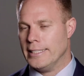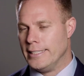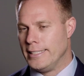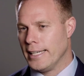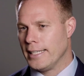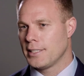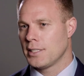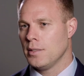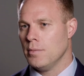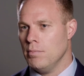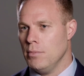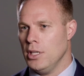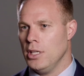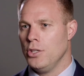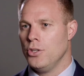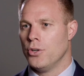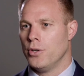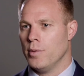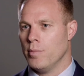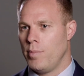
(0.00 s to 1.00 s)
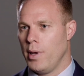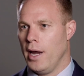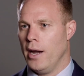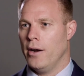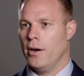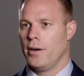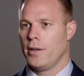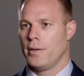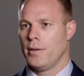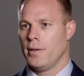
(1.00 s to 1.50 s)
doesn't mean you're
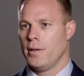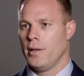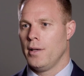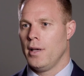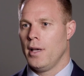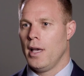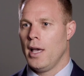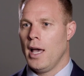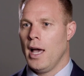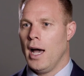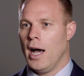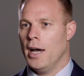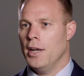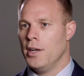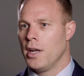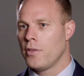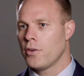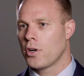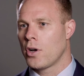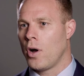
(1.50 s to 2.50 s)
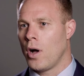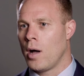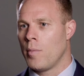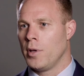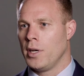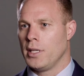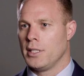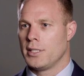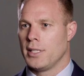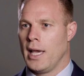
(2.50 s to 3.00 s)
impaired. Another
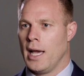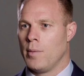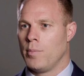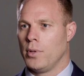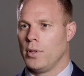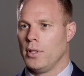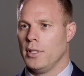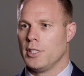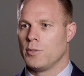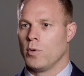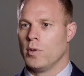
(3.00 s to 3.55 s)
common example is